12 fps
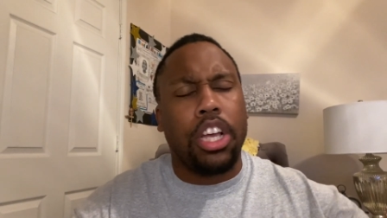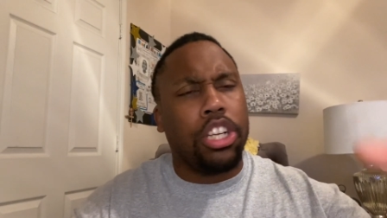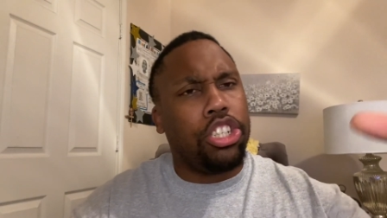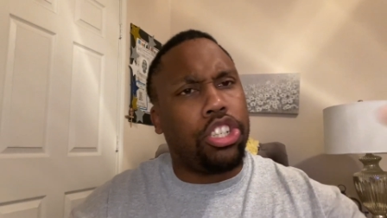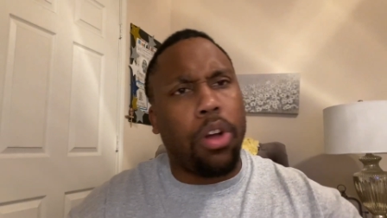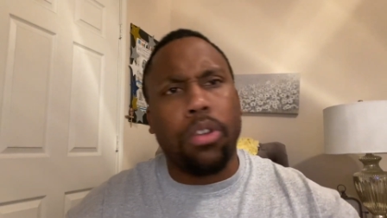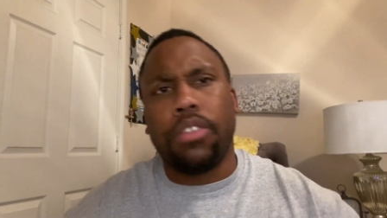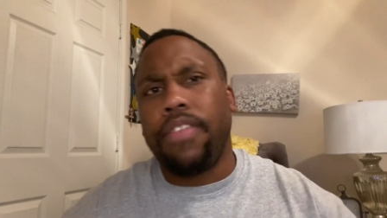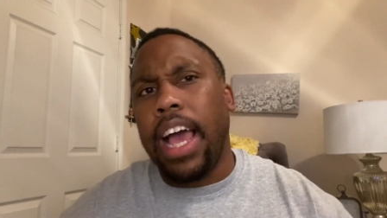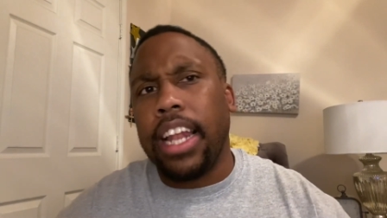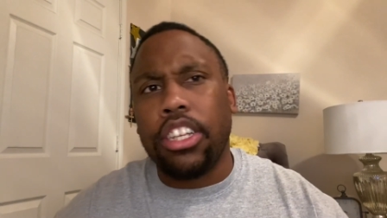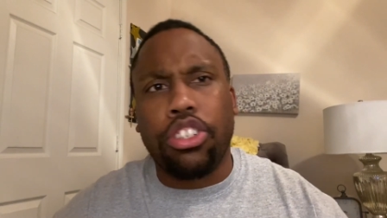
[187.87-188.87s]
Jonas
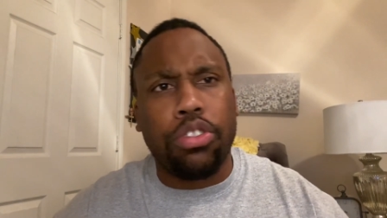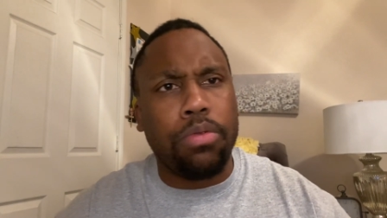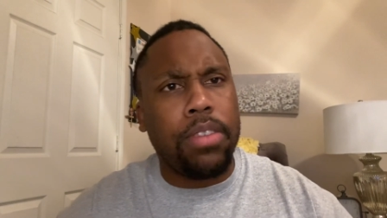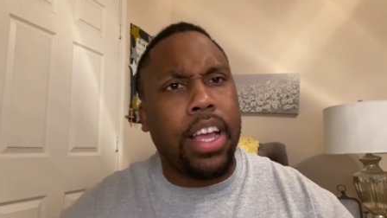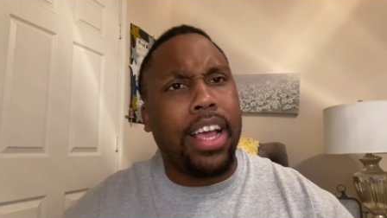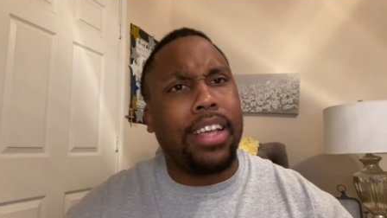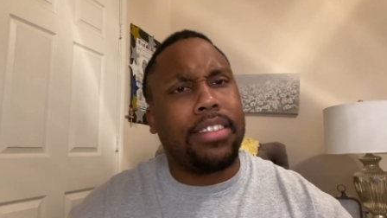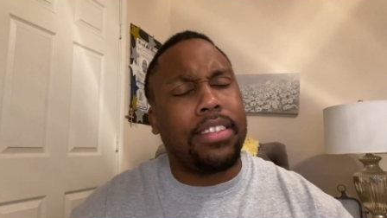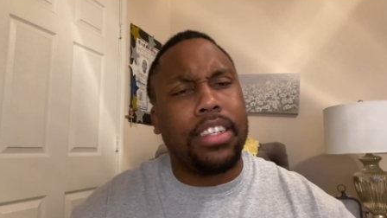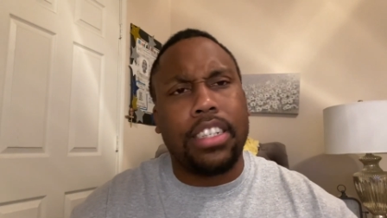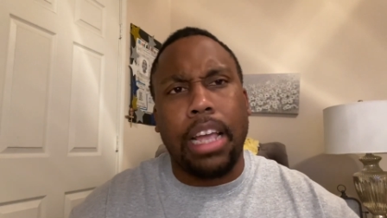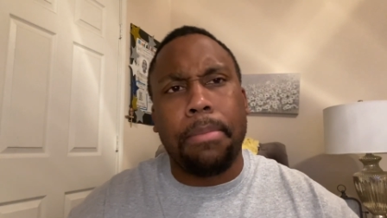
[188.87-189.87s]
Valanciunas,
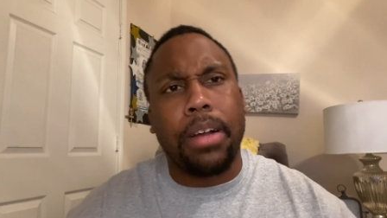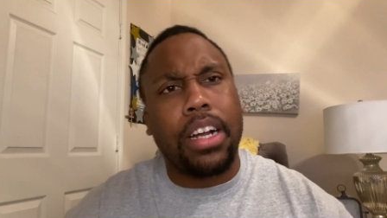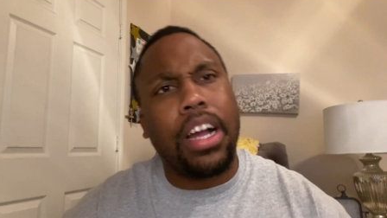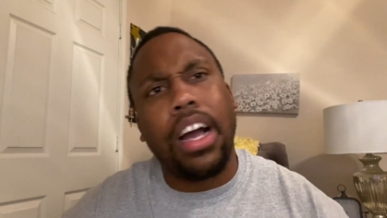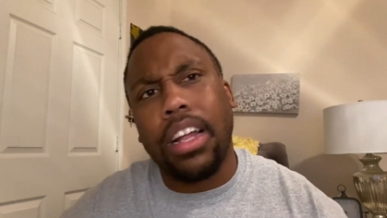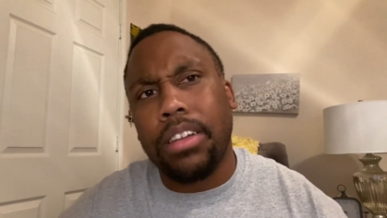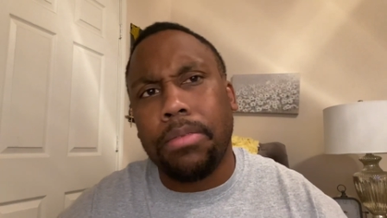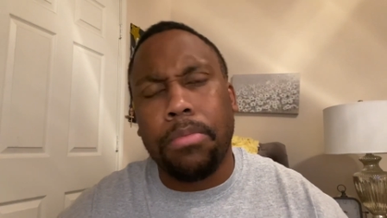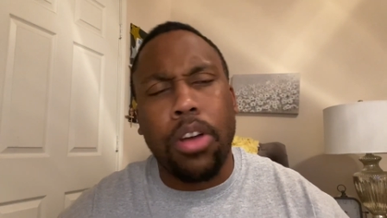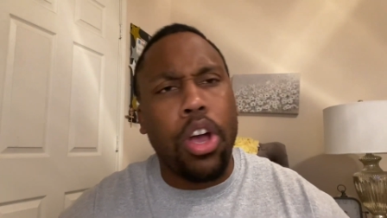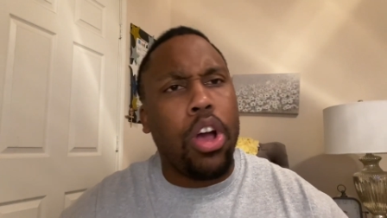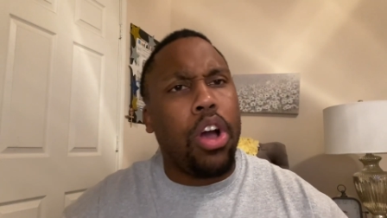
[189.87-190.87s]
CJ McCollum,
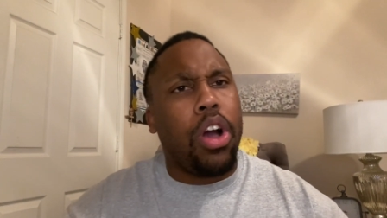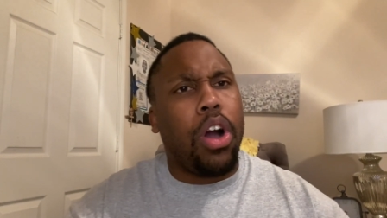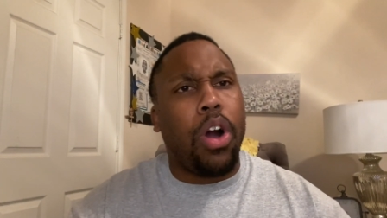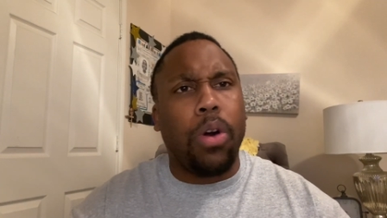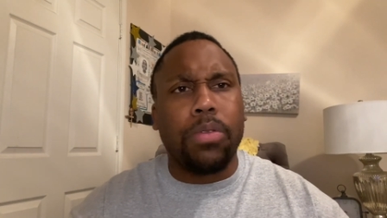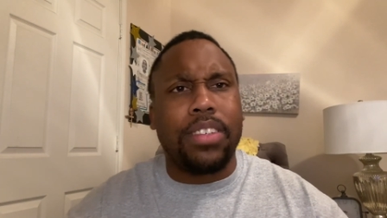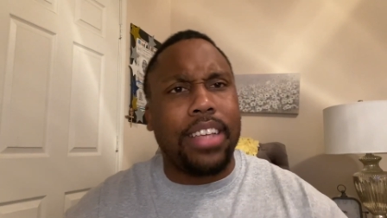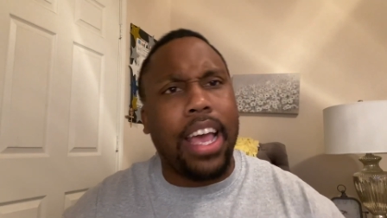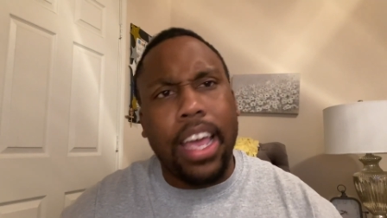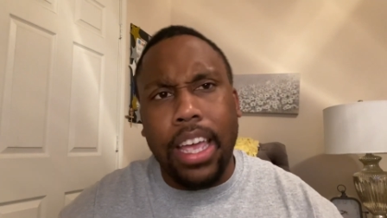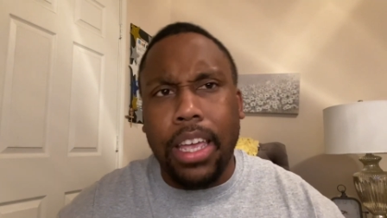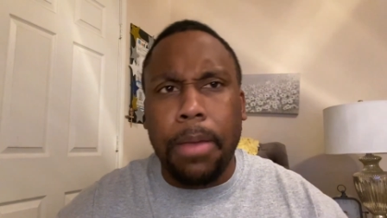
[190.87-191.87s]

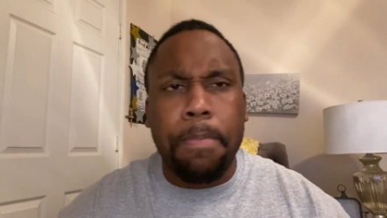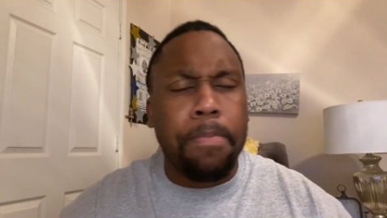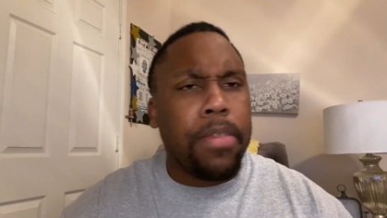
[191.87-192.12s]
Jose,